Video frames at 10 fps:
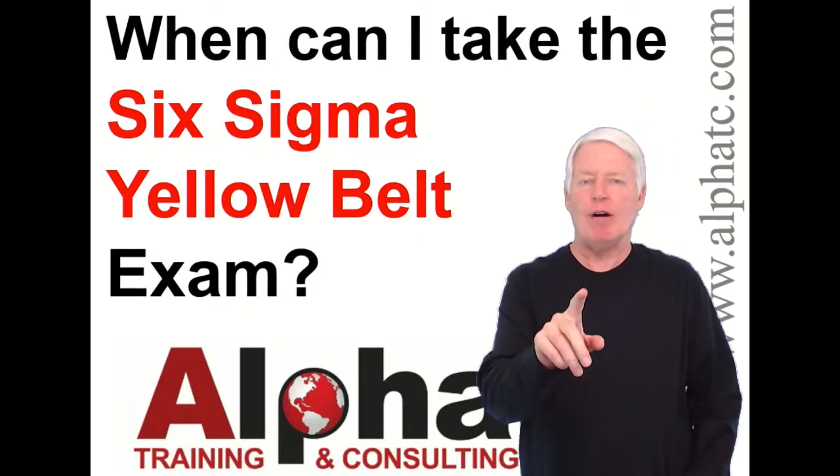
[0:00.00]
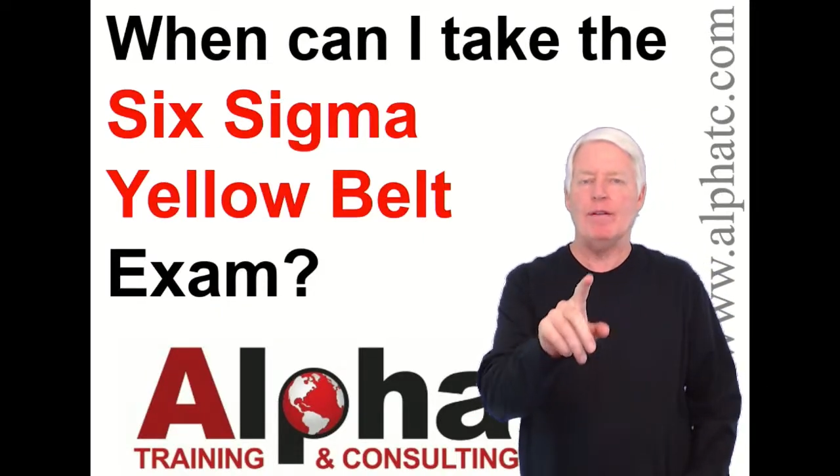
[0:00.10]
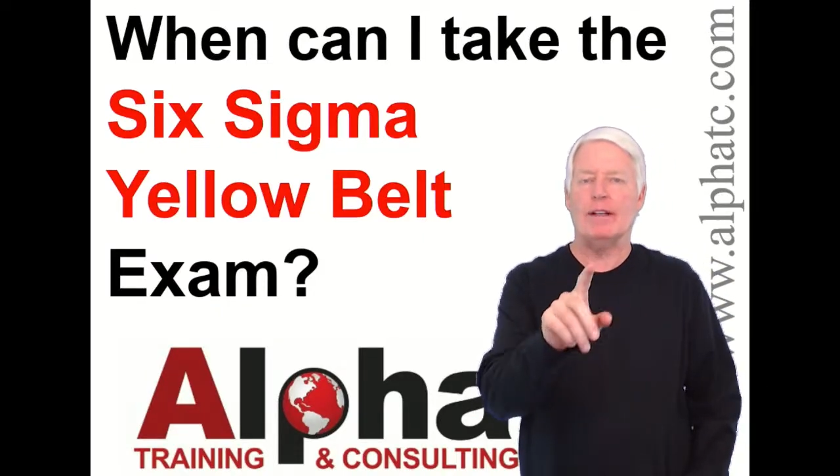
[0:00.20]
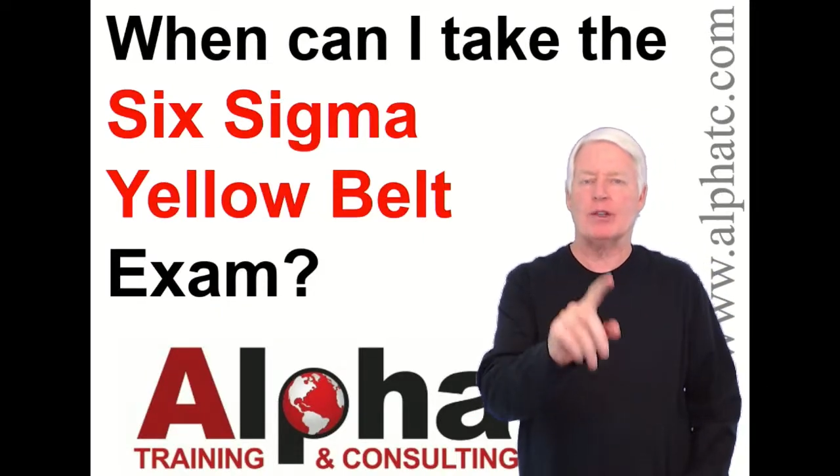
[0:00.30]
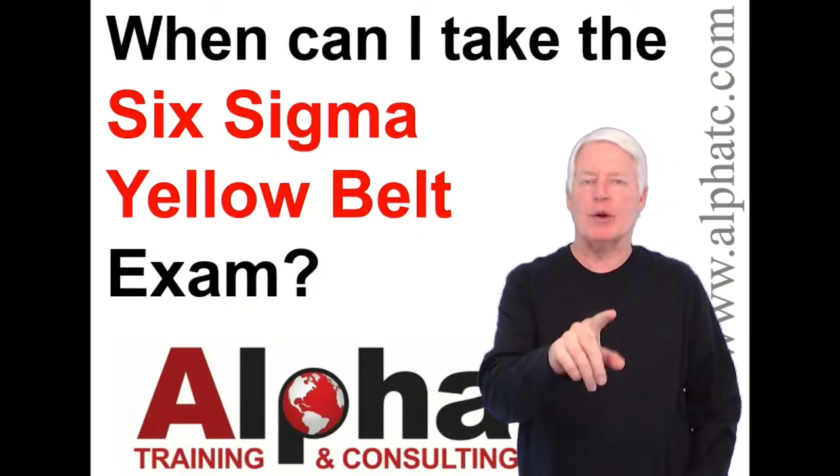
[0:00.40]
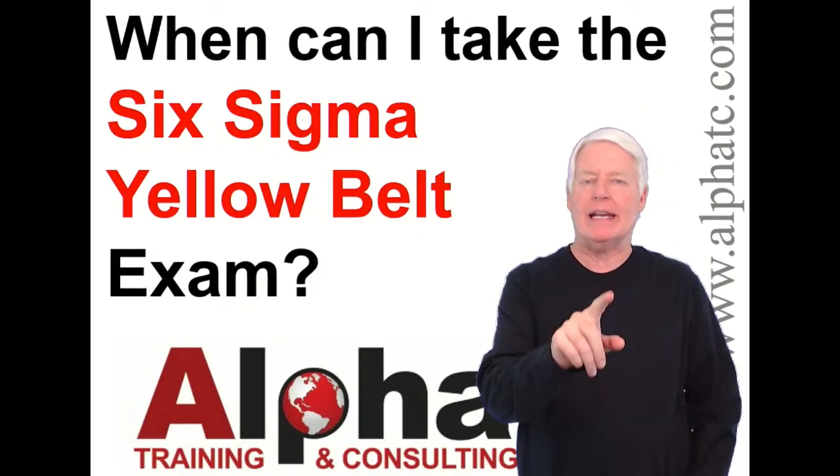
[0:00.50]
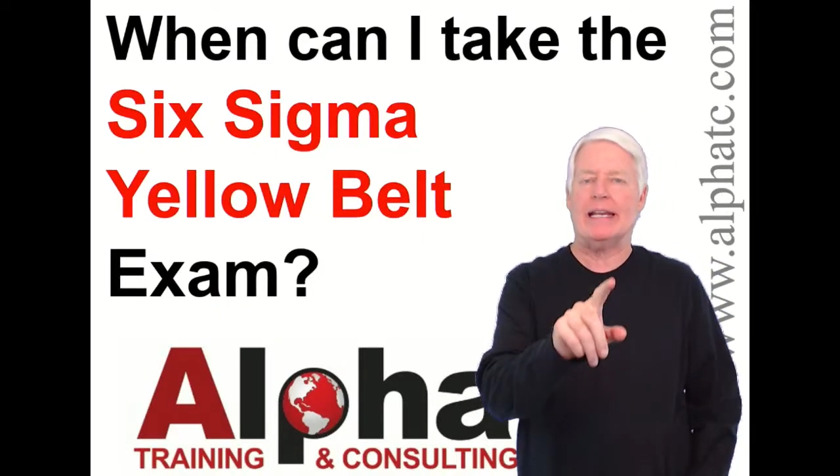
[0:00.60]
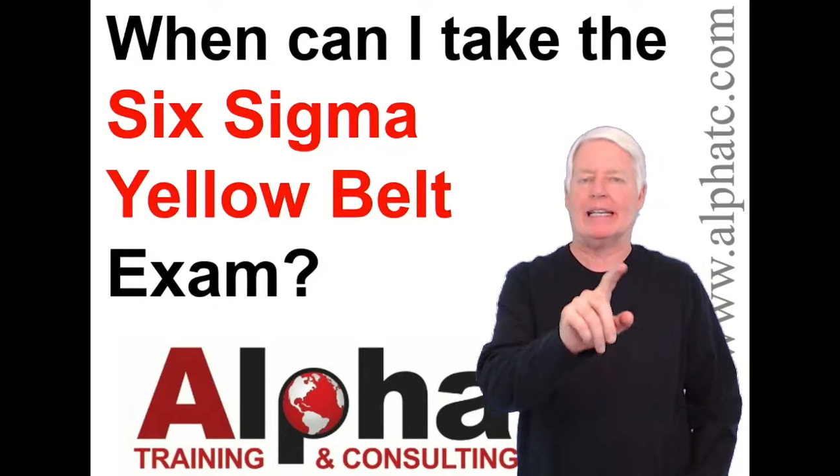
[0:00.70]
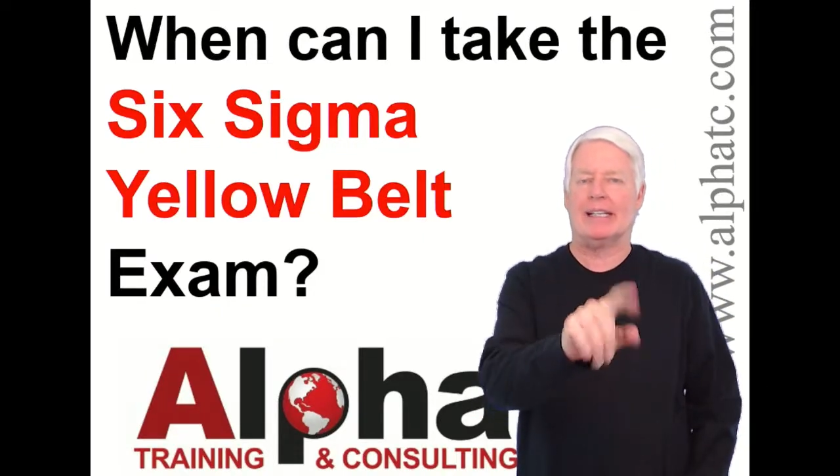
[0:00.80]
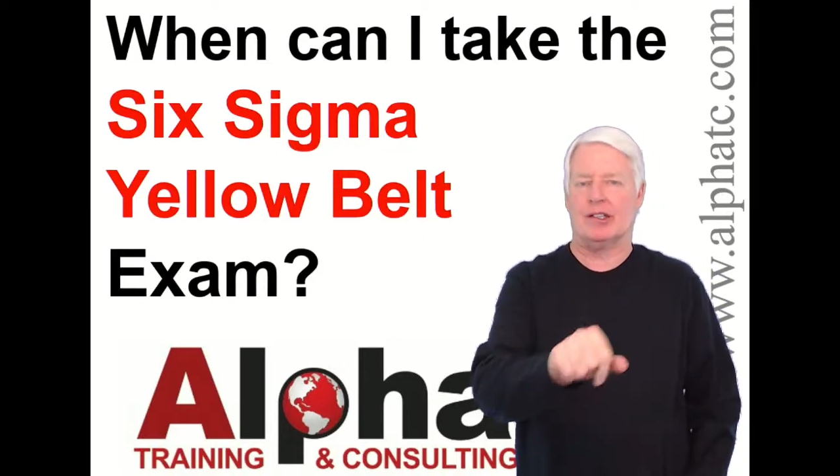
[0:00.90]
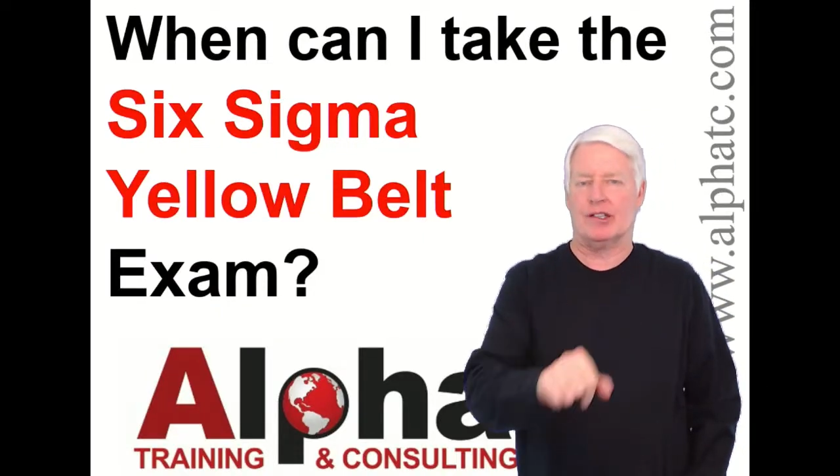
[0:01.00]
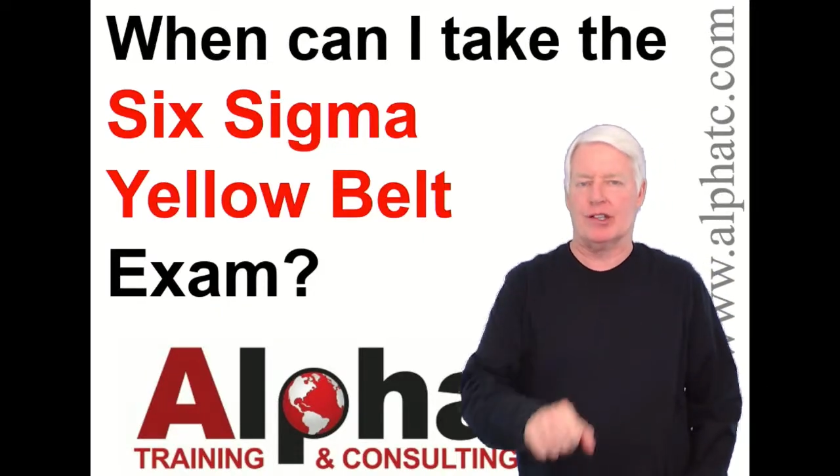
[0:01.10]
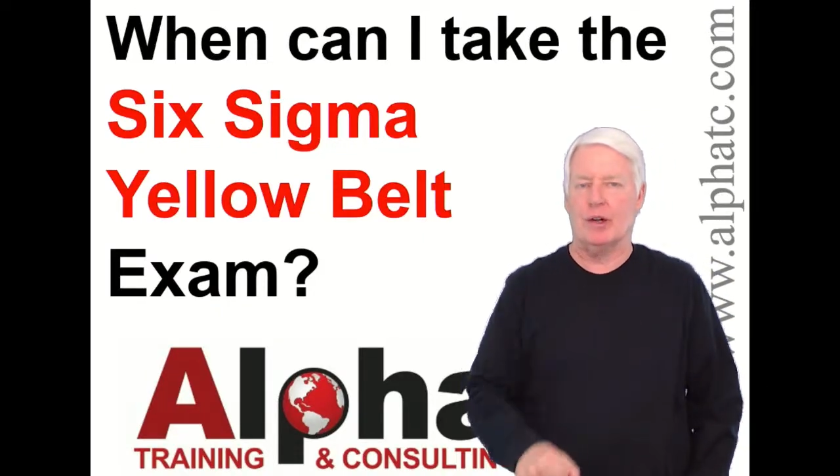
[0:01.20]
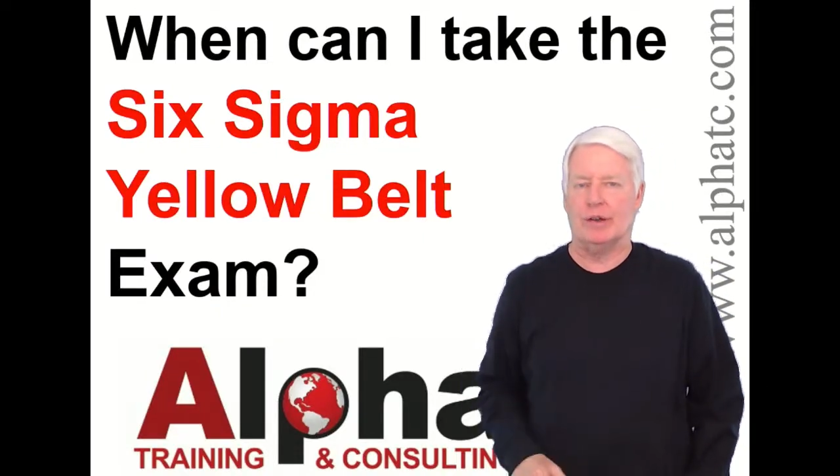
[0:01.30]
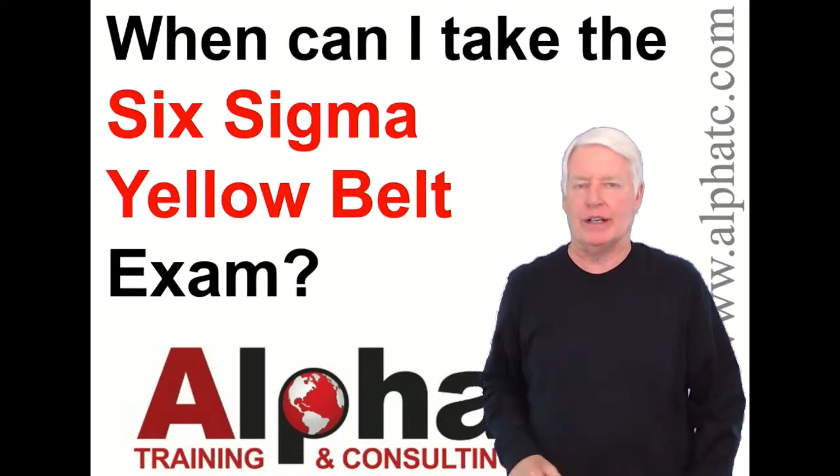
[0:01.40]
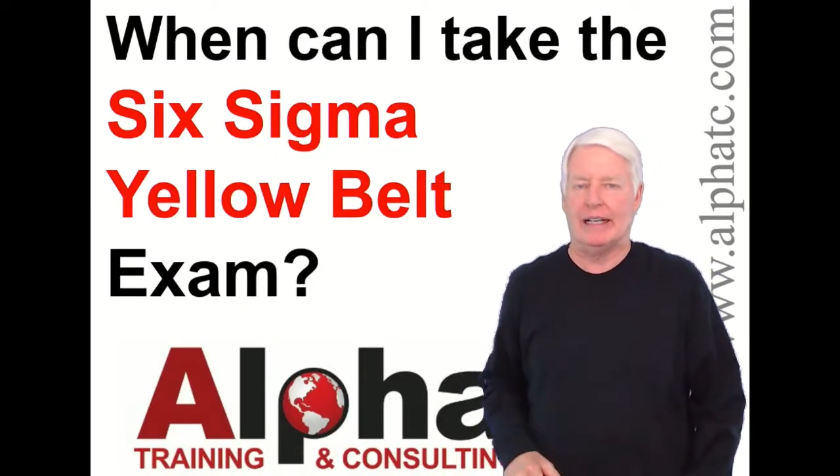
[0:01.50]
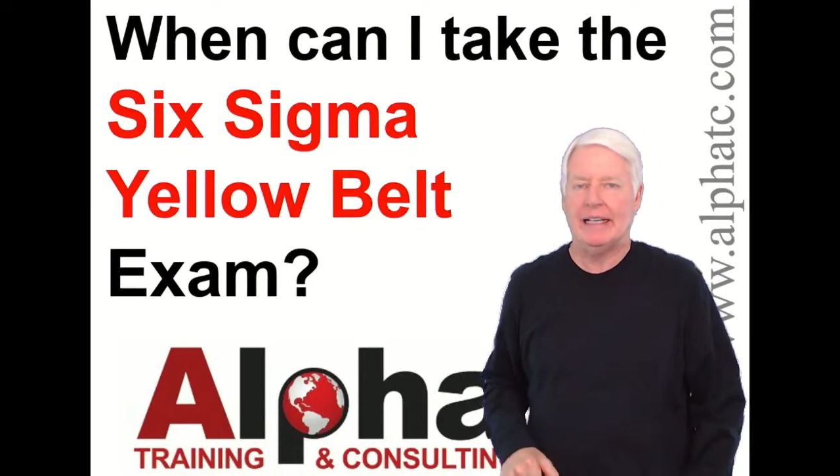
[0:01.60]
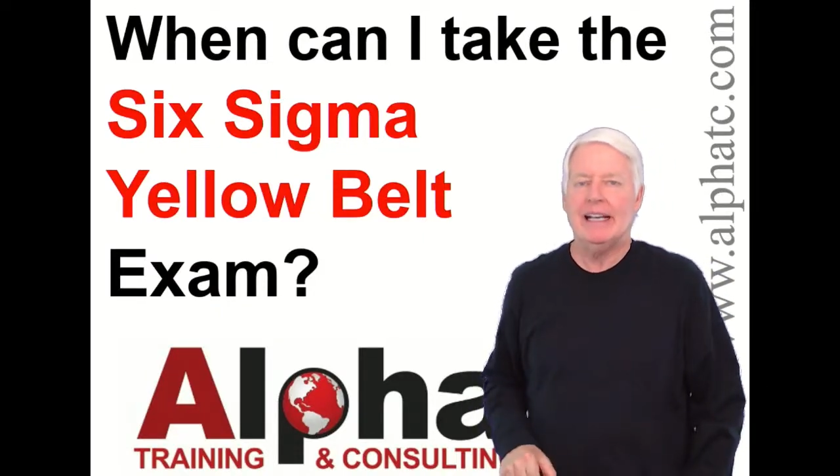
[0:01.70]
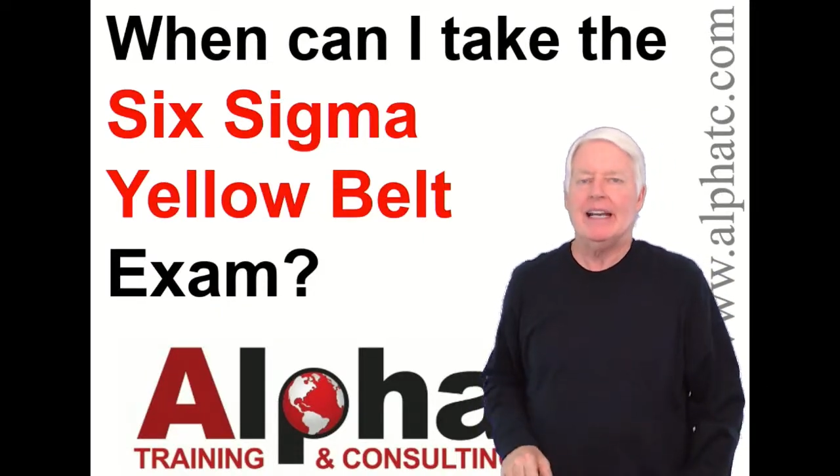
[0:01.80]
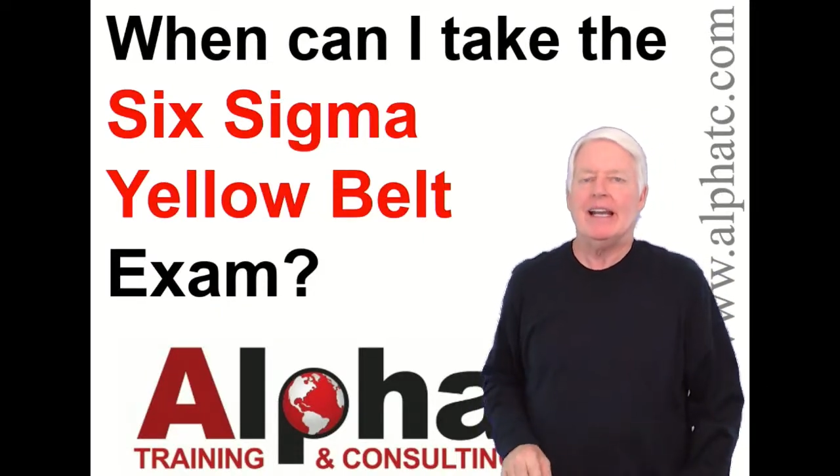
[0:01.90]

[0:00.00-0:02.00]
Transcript: Alpha Training and Consulting,